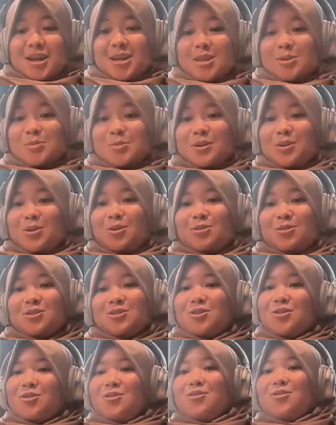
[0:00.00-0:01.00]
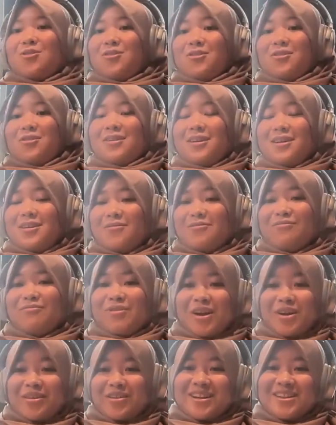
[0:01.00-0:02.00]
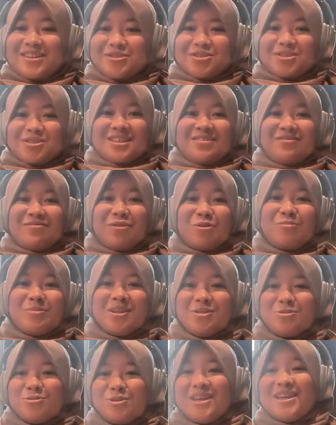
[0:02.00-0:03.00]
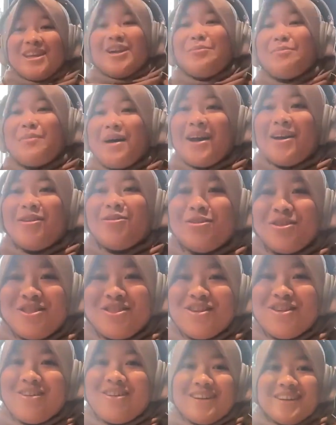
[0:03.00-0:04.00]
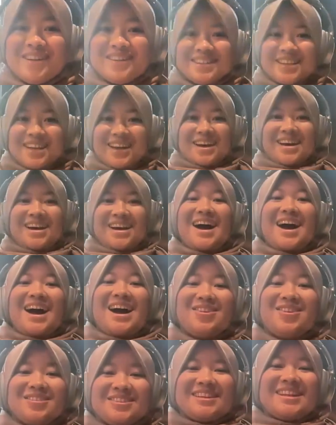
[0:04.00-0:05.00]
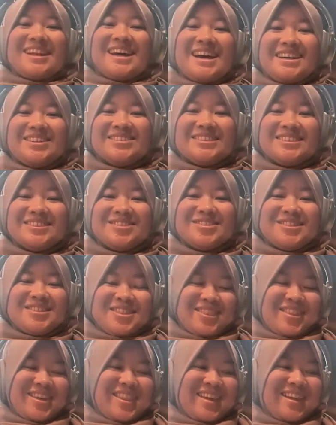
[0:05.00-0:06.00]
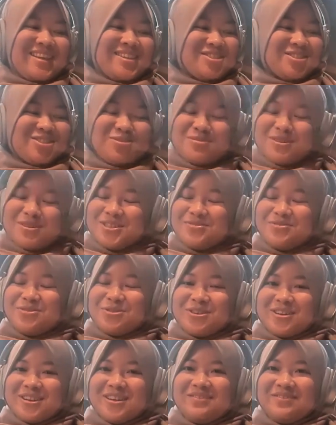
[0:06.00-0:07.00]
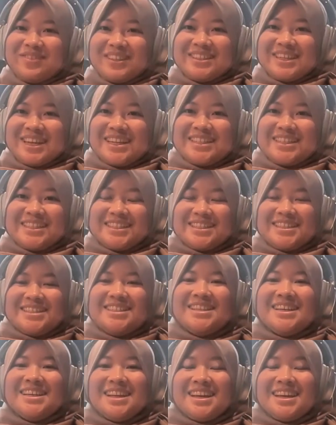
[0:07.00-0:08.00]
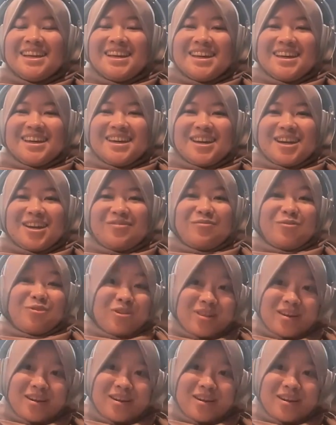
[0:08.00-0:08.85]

has been also very interesting for me to hear my own thoughts out loud. So thank you so much for the invitation, and for